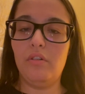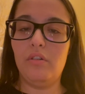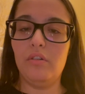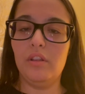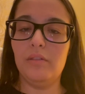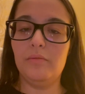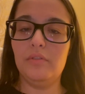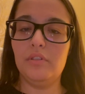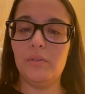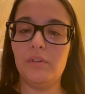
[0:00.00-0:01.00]
all I've
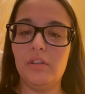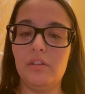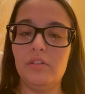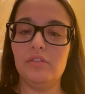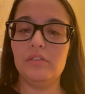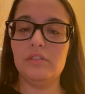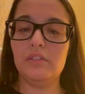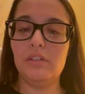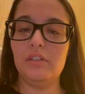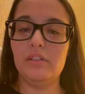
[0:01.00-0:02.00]
been doing is just
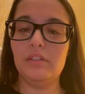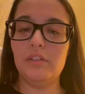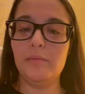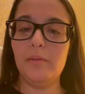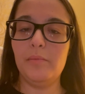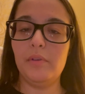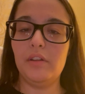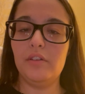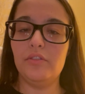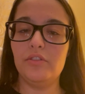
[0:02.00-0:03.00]
sitting here in my
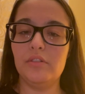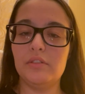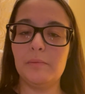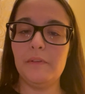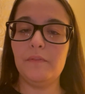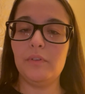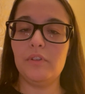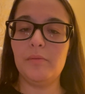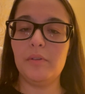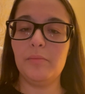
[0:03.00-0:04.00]
bed and just on my phone,
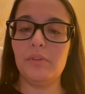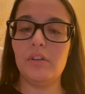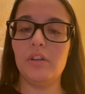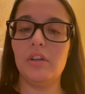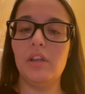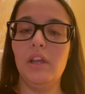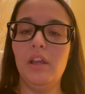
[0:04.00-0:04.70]
on my computer,